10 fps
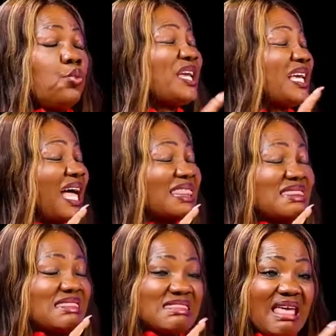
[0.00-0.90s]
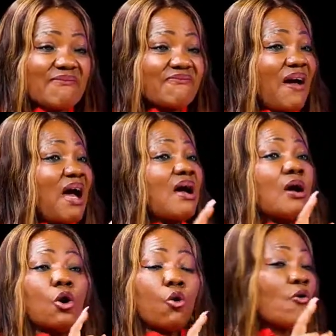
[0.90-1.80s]
We can never
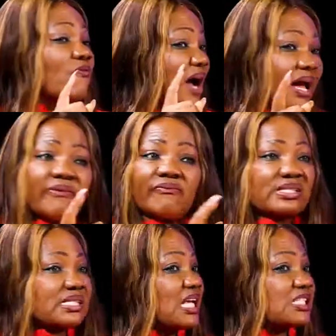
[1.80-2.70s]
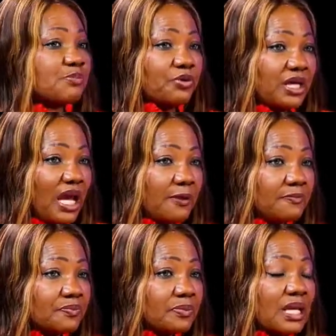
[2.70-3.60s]
overemphasize prayer.
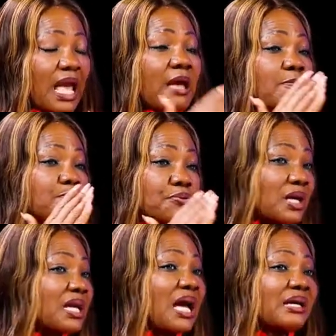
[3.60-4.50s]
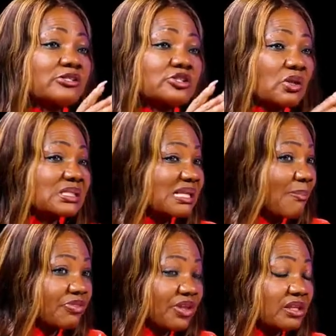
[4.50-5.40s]
That's true. And prayer is not
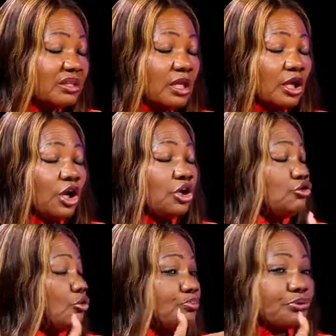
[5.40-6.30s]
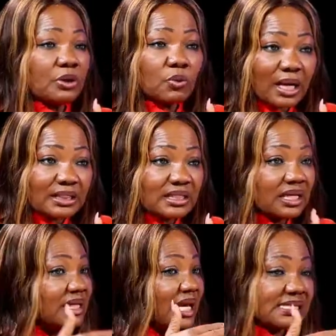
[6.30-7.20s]
something you pray one
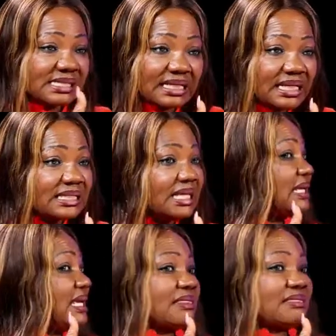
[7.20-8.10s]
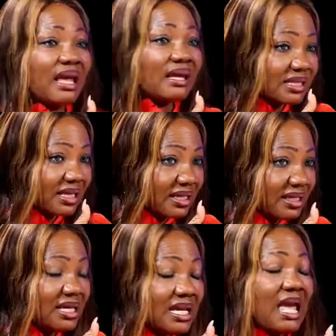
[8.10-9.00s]
day, a second day, a third
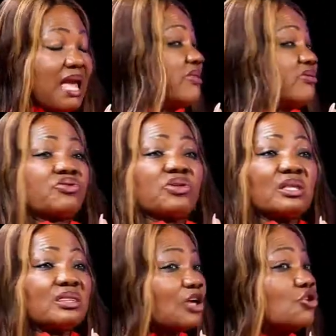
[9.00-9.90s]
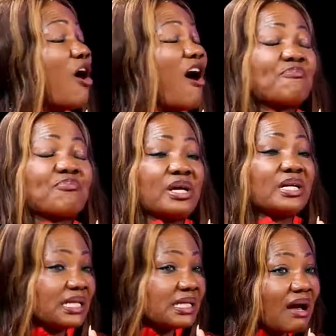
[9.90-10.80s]
day, and think that you have
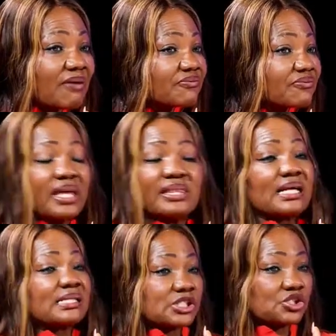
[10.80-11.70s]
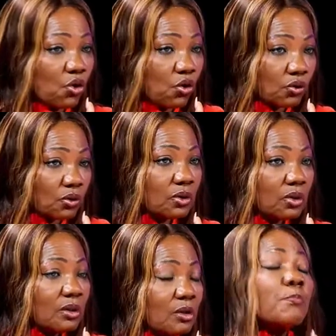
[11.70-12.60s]
prayed enough and that is all.
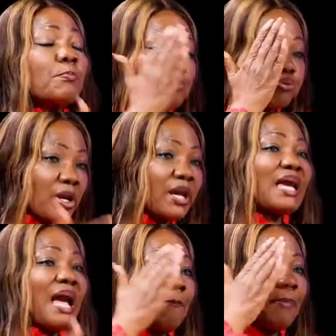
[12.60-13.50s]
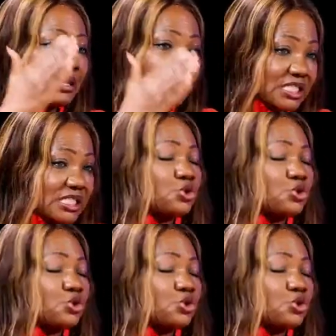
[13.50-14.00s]
Pray about the